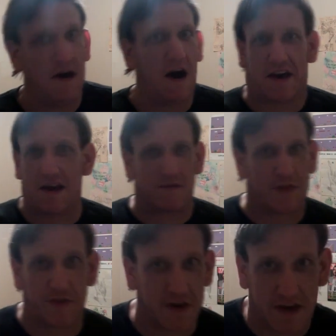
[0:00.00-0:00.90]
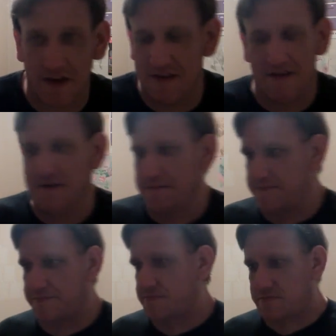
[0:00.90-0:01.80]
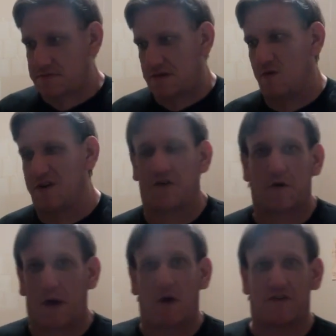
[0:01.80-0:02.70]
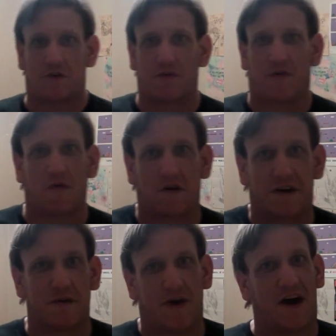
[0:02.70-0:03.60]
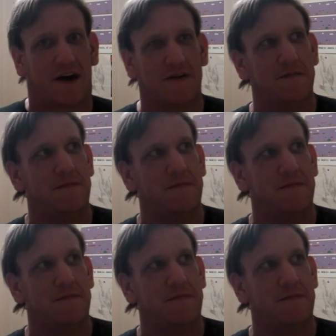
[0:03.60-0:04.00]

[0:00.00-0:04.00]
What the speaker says: I can't even think. I want to talk about why it took me so long to get back.